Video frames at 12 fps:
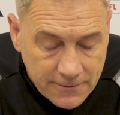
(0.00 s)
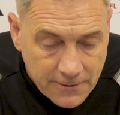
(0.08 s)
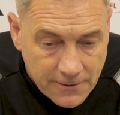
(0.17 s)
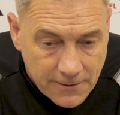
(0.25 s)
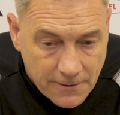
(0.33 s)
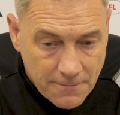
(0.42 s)

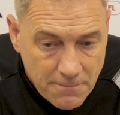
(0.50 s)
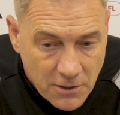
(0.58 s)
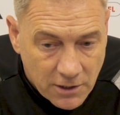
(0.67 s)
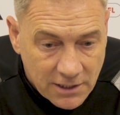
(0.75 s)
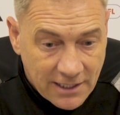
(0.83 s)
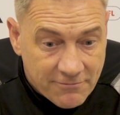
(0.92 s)

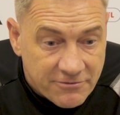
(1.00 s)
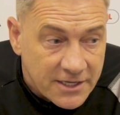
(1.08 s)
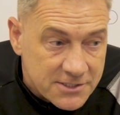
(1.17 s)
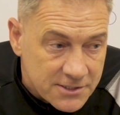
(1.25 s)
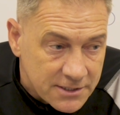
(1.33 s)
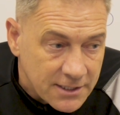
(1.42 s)
at length
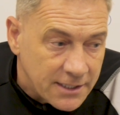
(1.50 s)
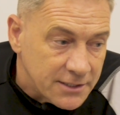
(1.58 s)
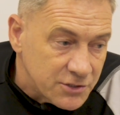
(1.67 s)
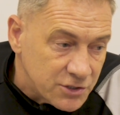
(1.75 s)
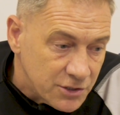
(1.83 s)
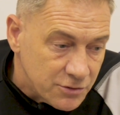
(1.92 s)
yesterday
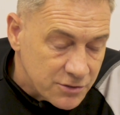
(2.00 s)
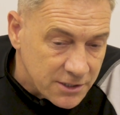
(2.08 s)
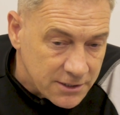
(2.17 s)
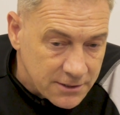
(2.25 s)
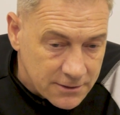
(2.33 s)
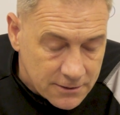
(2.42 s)
and
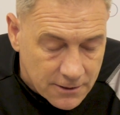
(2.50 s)
Tuesday.